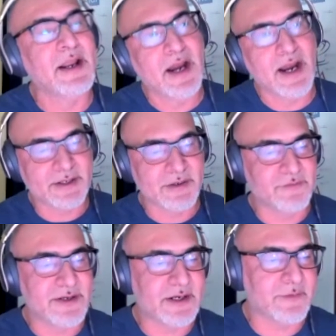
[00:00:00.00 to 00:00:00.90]
I can
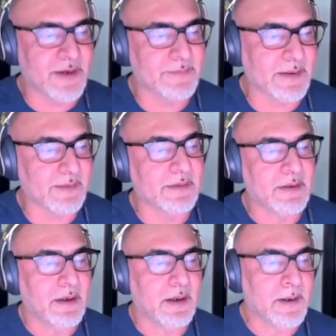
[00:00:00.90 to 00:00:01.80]
recreate that.
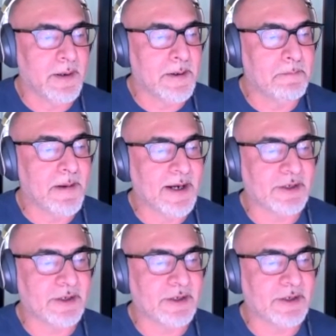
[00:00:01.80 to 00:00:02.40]
I